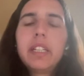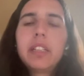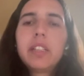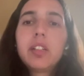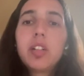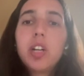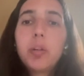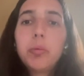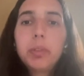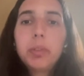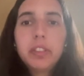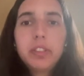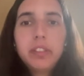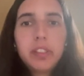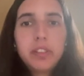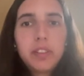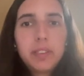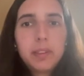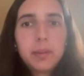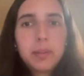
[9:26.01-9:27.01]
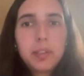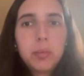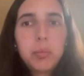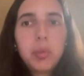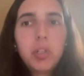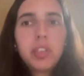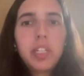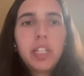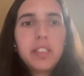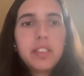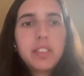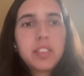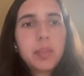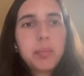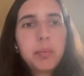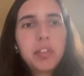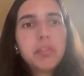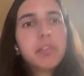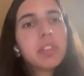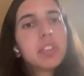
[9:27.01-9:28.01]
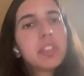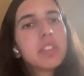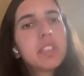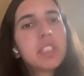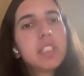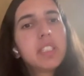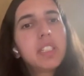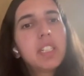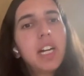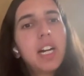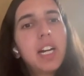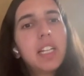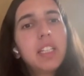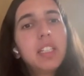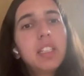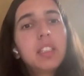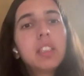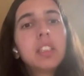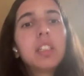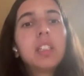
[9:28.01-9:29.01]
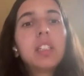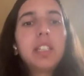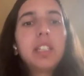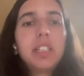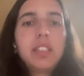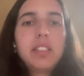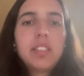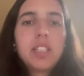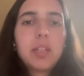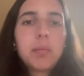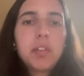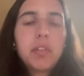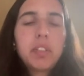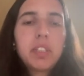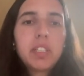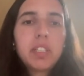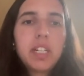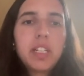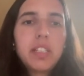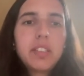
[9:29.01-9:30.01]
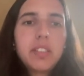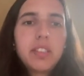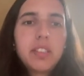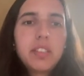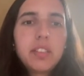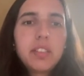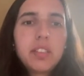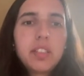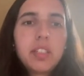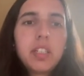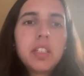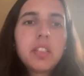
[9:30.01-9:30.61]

the copula tailored to the body has some influence in chi in some of the cases.